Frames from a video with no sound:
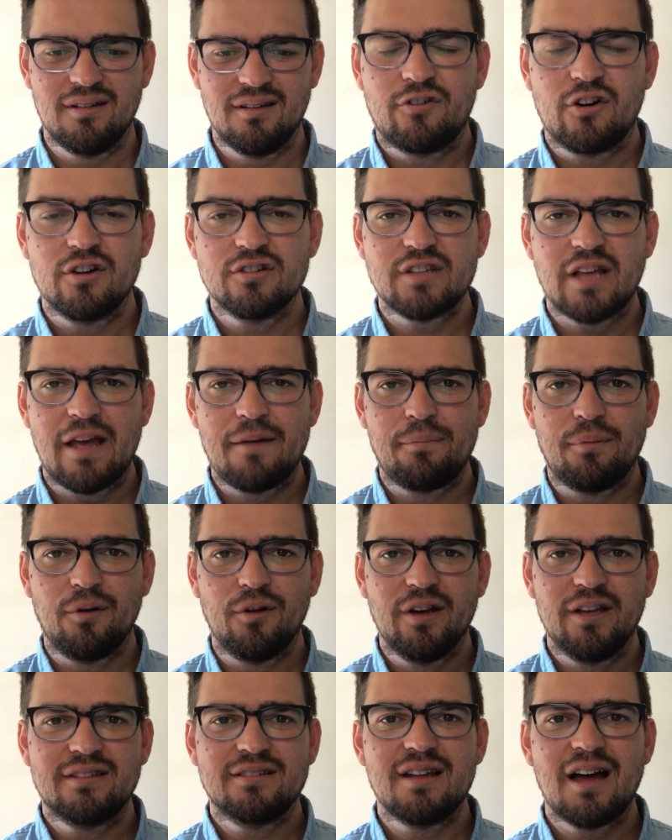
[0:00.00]
For
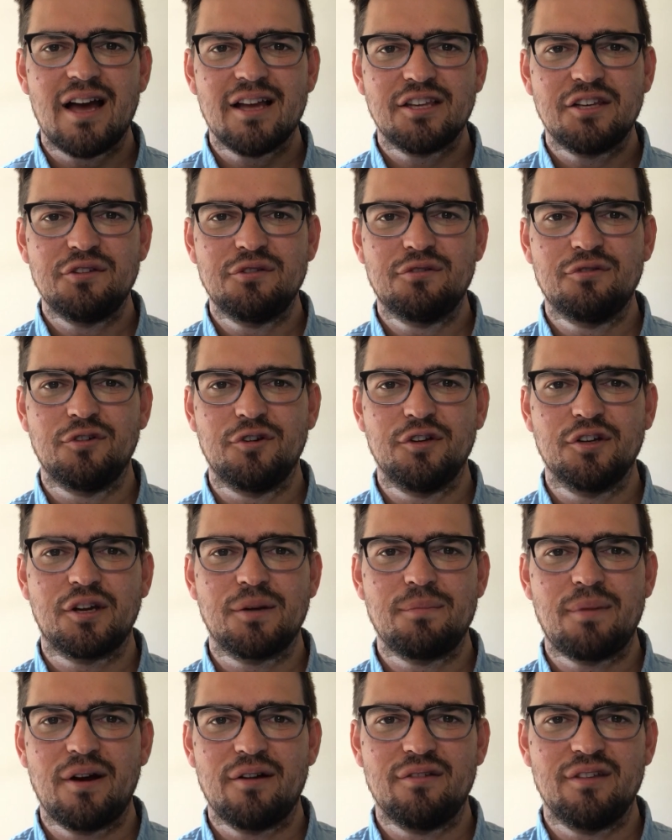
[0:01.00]
example, it's not useful to
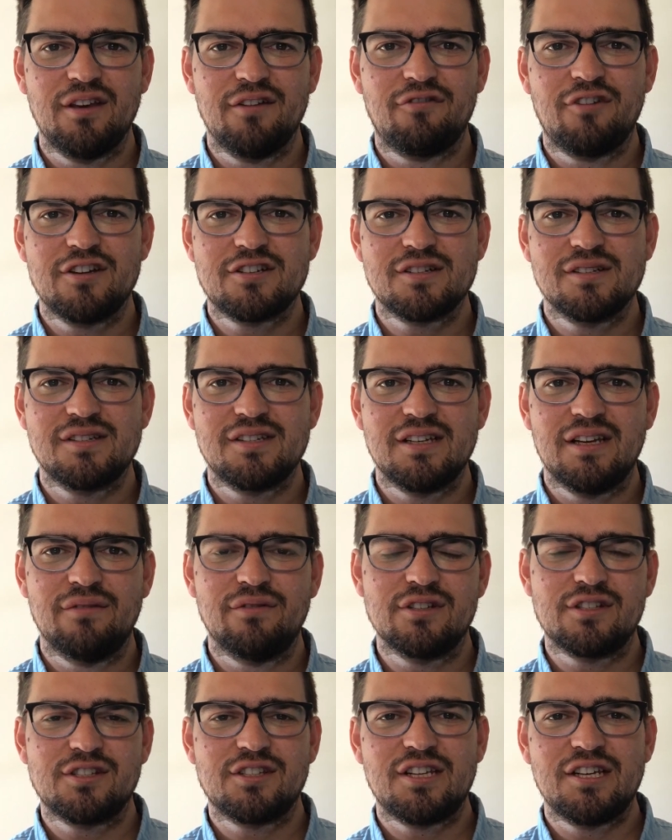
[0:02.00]
compare the efficiency
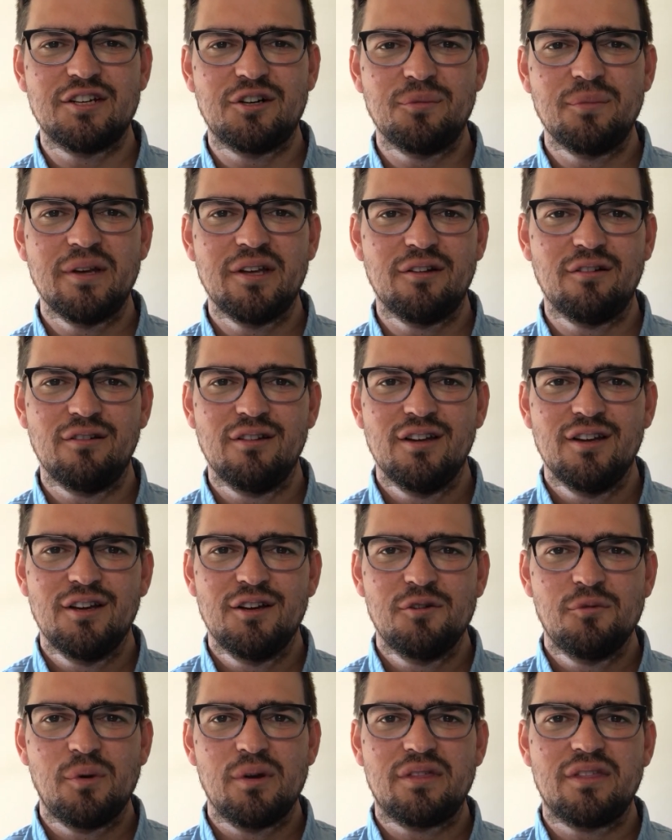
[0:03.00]
of a steel mill
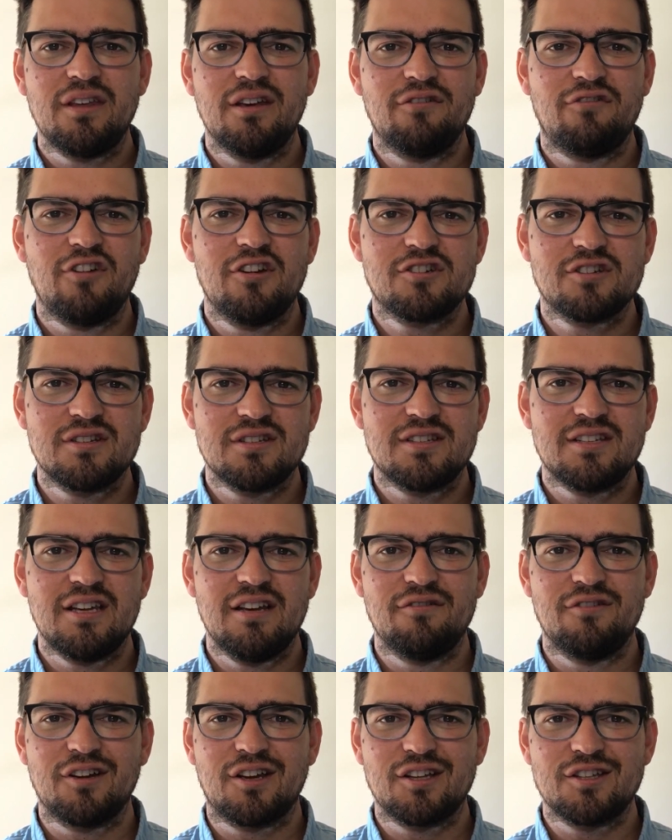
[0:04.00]
with the
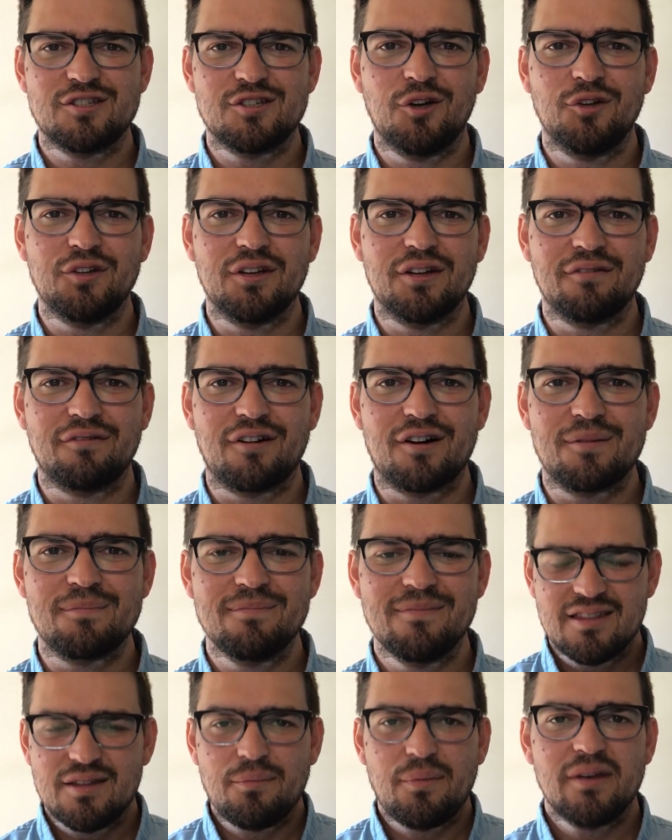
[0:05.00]
efficiency of a consulting firm.
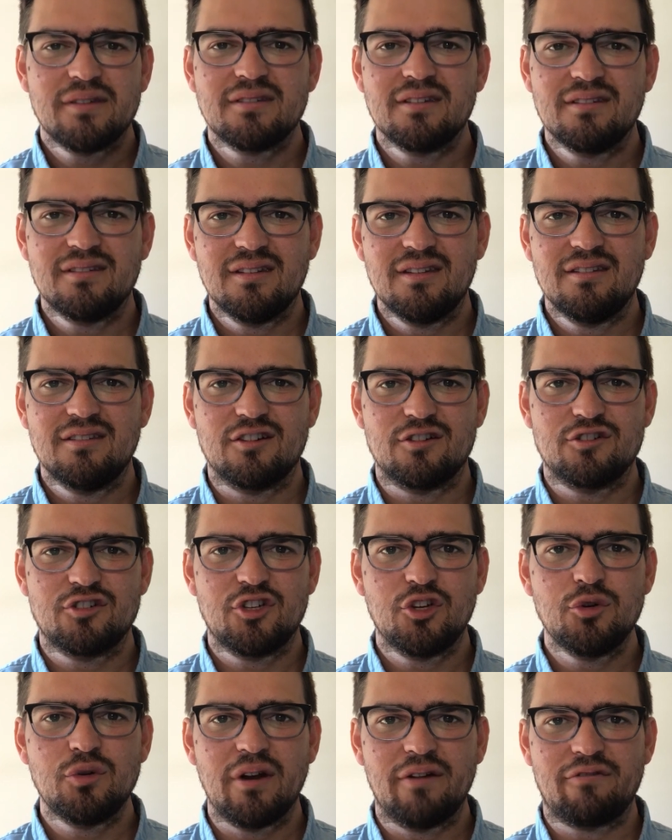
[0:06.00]
The businesses are
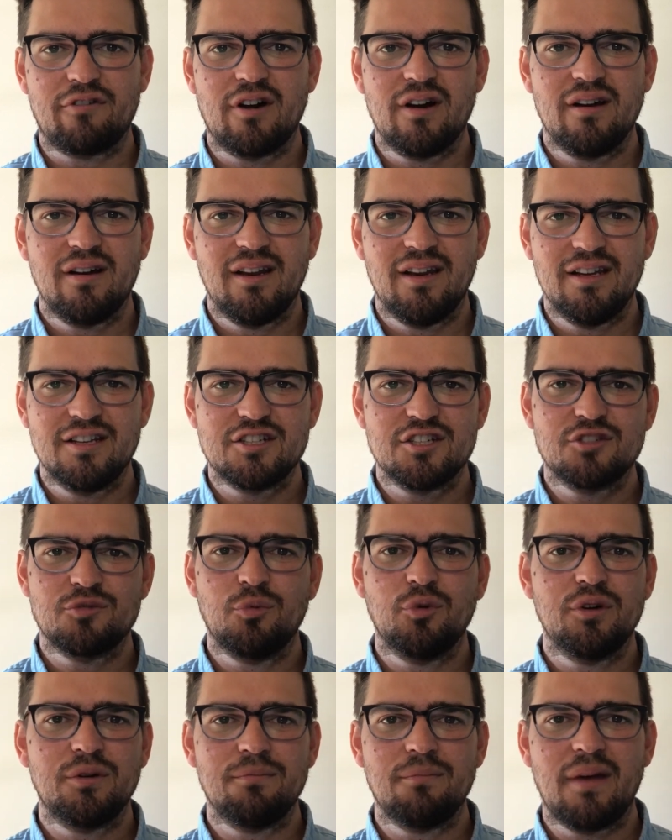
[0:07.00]
too different, and it just
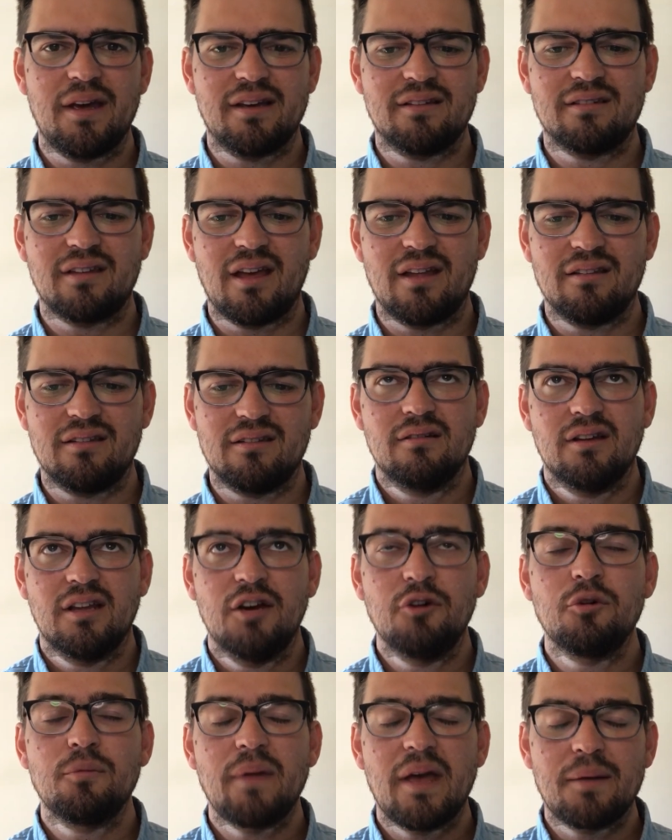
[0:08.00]
wouldn't make sense.
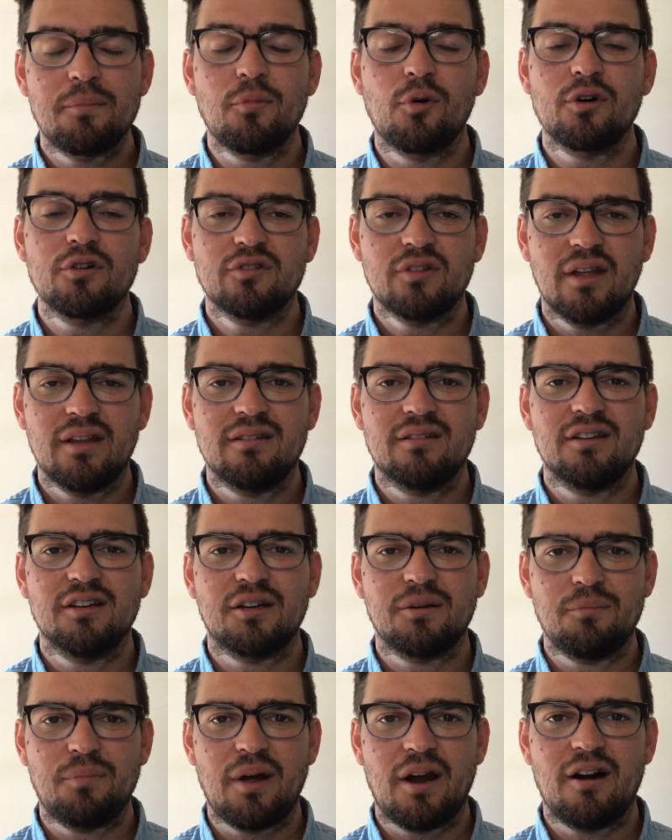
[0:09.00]
It would make more sense to
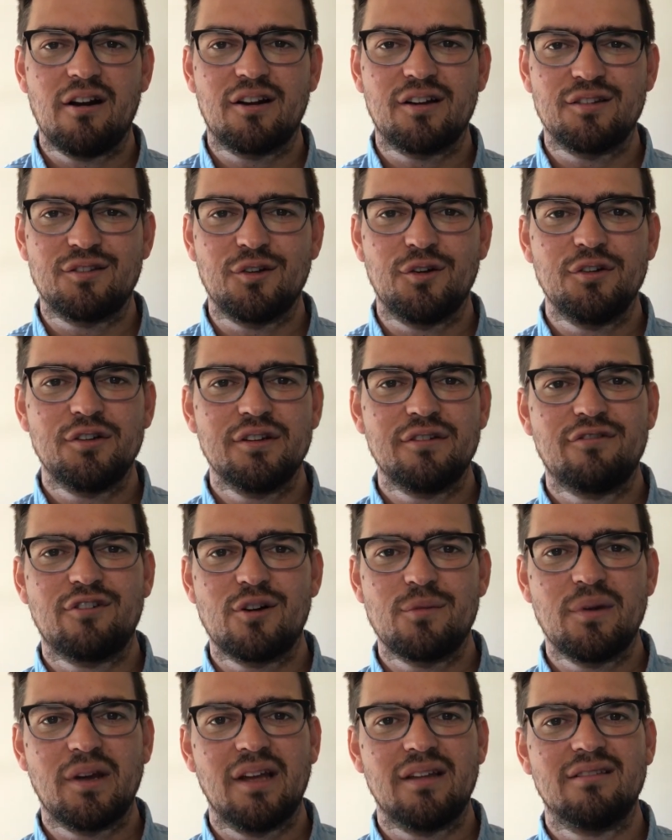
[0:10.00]
compare a consulting
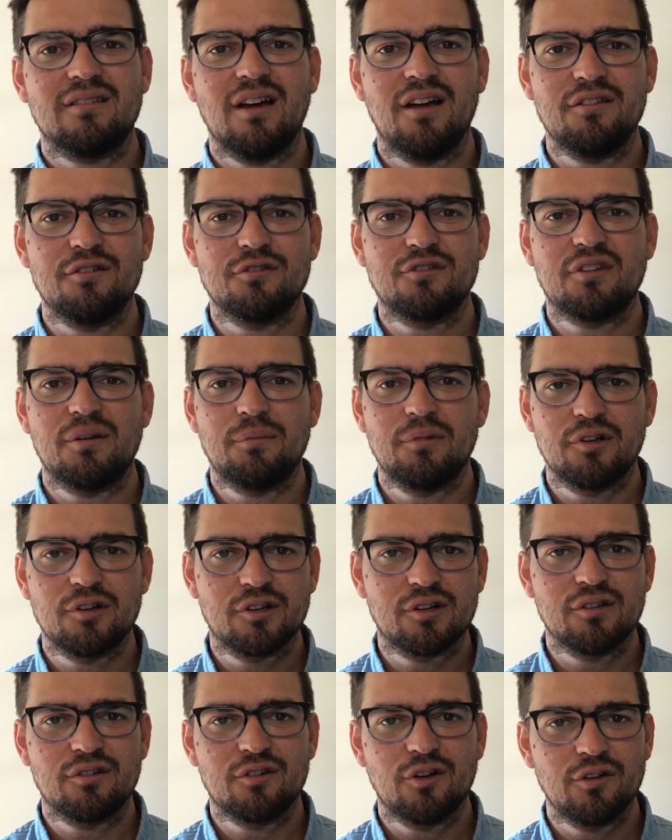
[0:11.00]
firm against other similar
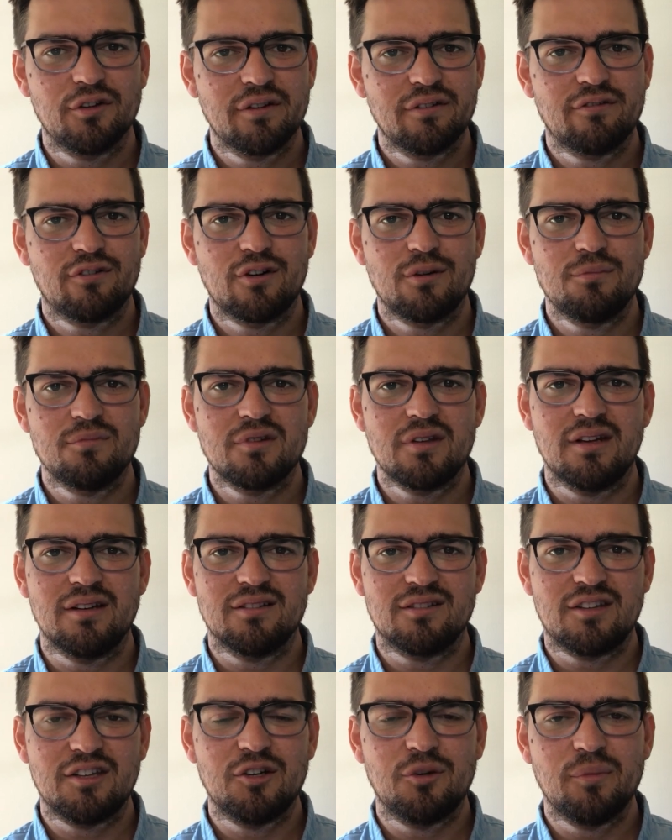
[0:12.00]
consulting firms and
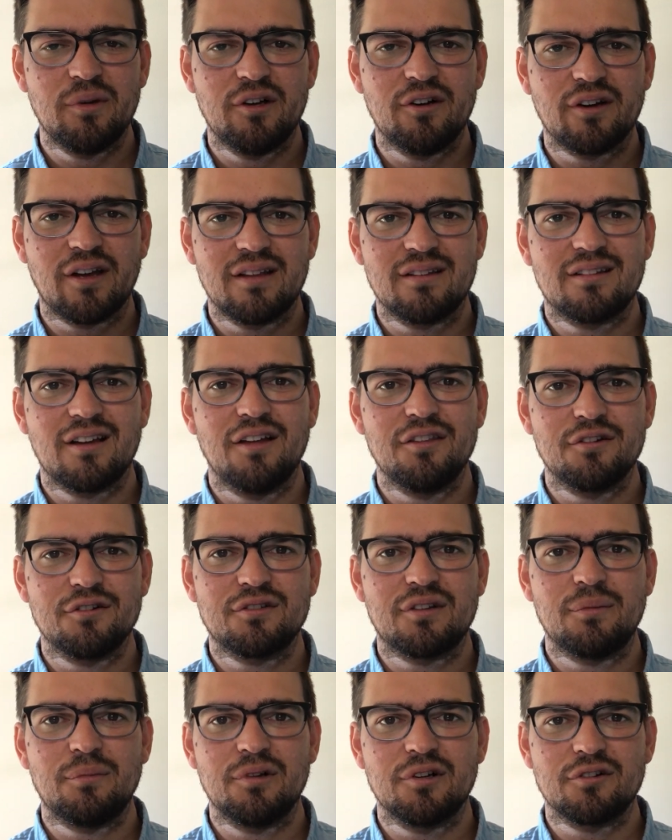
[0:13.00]
a steel mill against other
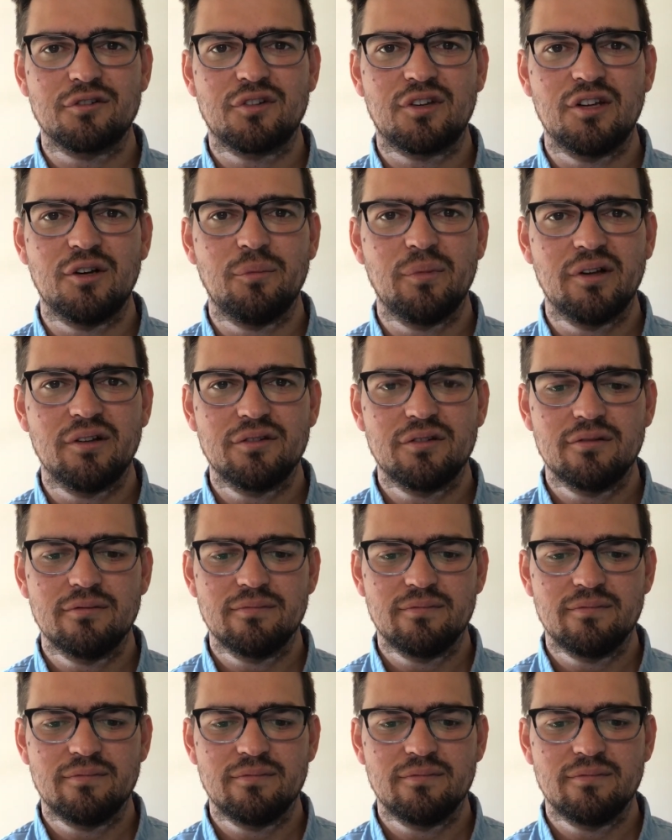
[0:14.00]
similar steel mills.